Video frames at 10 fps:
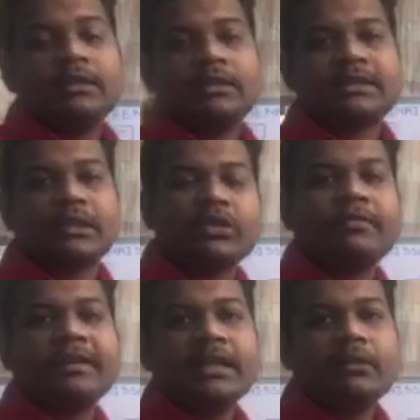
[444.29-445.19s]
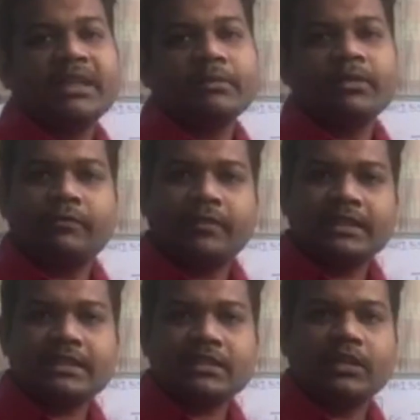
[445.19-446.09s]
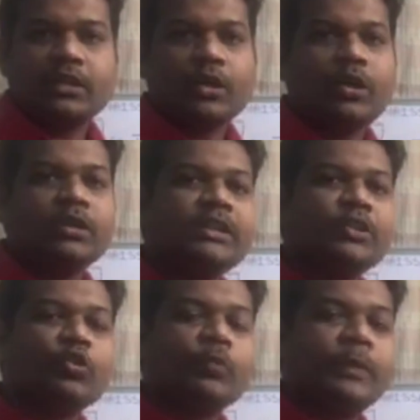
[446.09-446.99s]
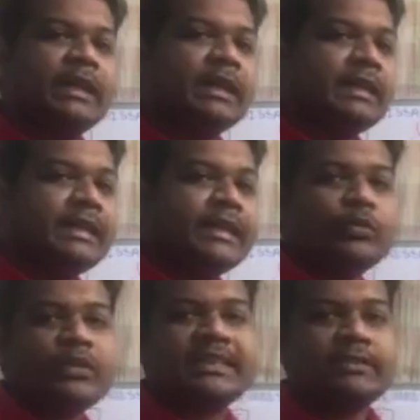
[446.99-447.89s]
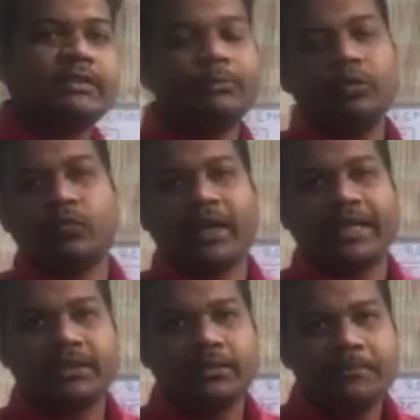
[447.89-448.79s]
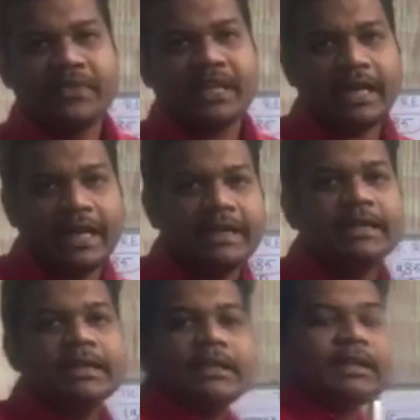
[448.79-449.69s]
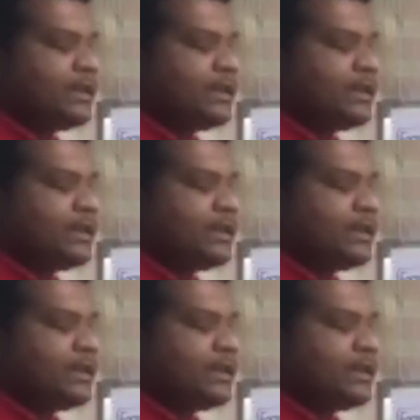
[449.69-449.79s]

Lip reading: South Africa became the first non-European country to receive the blue flag, and